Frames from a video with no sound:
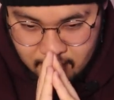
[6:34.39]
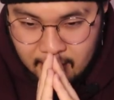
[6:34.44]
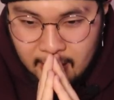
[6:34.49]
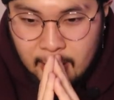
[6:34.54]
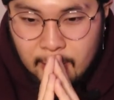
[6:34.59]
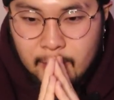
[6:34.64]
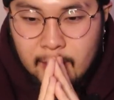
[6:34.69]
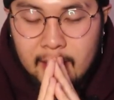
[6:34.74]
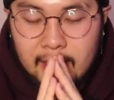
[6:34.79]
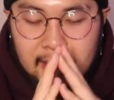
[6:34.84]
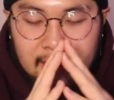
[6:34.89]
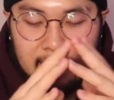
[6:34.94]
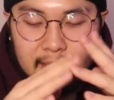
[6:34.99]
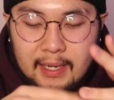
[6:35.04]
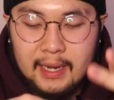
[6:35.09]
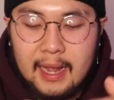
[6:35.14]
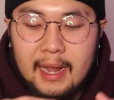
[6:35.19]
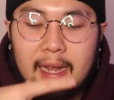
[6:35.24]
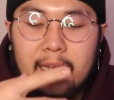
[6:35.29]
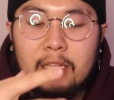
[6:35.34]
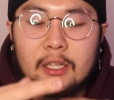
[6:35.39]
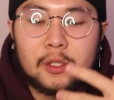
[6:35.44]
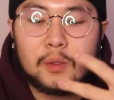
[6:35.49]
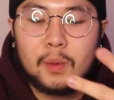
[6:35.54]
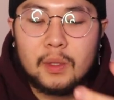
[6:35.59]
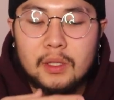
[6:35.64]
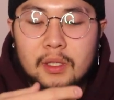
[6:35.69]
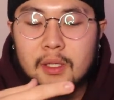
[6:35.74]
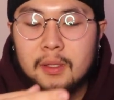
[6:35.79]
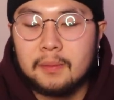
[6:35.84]
That's why it's just like, I gotta
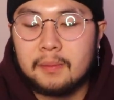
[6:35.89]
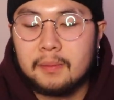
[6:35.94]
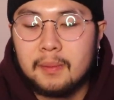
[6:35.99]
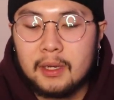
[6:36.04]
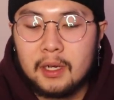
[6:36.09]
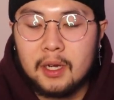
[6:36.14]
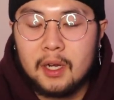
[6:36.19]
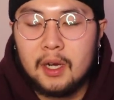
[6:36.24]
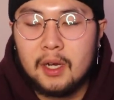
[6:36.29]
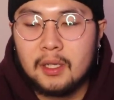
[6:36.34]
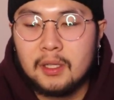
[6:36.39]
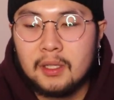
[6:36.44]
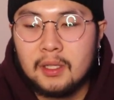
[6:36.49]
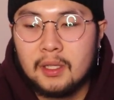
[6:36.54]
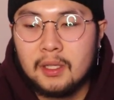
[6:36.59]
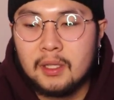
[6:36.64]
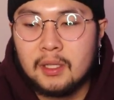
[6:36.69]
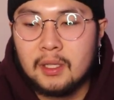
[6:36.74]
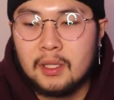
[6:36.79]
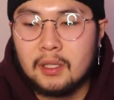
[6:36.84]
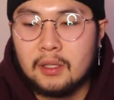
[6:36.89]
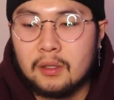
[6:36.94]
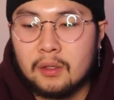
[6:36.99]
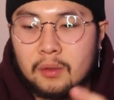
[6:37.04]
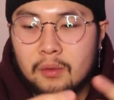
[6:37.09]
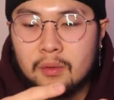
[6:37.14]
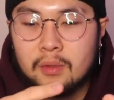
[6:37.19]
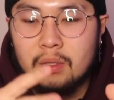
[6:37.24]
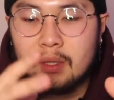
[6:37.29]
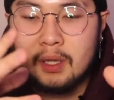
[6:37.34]
switch up my content and
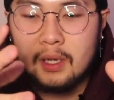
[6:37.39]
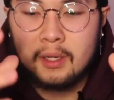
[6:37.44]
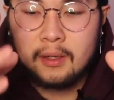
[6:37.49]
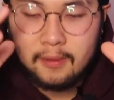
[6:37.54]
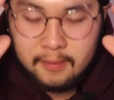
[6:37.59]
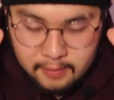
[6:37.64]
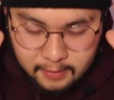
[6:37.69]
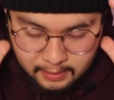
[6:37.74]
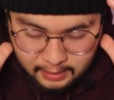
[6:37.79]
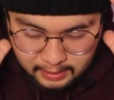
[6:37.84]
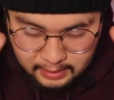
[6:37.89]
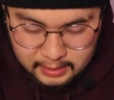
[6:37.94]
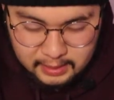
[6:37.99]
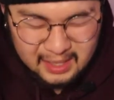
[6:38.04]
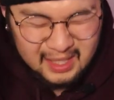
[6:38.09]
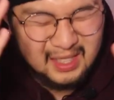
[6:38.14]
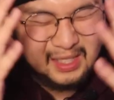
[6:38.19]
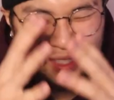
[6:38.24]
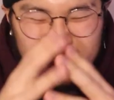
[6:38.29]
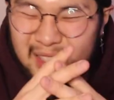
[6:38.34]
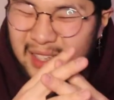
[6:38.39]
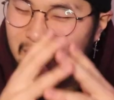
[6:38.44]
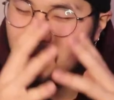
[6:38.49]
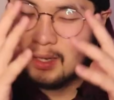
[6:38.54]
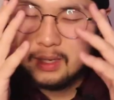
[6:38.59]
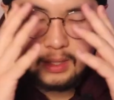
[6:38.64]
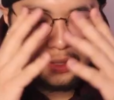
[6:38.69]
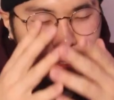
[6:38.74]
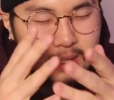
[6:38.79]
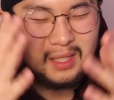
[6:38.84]
do stuff. And it's just
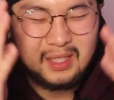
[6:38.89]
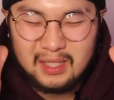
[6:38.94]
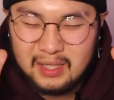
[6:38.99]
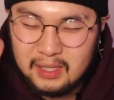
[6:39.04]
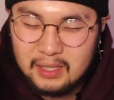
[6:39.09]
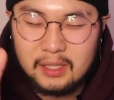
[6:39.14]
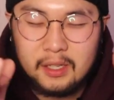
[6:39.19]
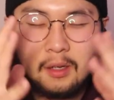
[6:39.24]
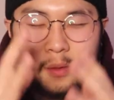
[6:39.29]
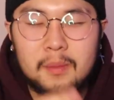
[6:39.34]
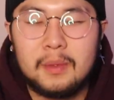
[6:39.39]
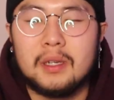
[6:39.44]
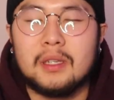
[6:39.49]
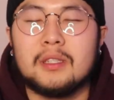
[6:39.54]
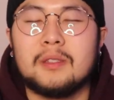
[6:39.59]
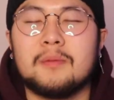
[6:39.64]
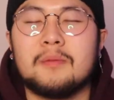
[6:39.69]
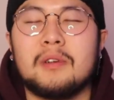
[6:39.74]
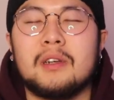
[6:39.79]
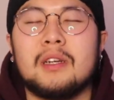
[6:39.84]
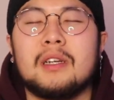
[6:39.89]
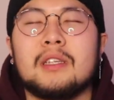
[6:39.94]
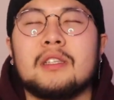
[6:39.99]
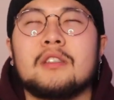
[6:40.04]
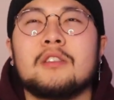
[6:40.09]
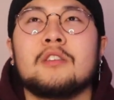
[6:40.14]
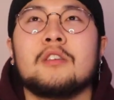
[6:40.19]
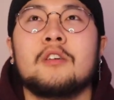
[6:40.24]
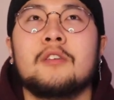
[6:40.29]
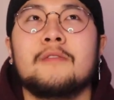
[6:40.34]
so much, bro.
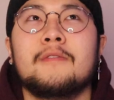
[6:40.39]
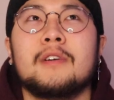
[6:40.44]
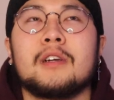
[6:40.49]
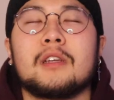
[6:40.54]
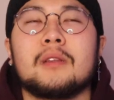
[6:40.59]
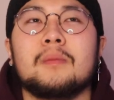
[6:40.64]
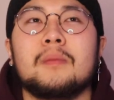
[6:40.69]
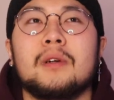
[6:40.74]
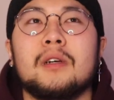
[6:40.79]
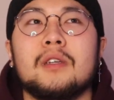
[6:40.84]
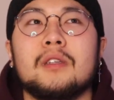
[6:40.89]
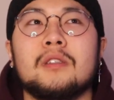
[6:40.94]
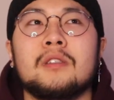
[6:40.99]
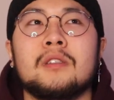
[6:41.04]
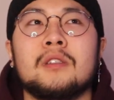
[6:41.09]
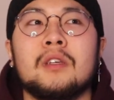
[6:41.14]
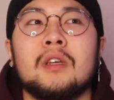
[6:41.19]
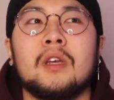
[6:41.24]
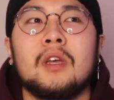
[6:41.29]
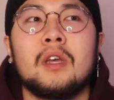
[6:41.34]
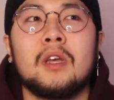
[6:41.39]
It's so fucking much.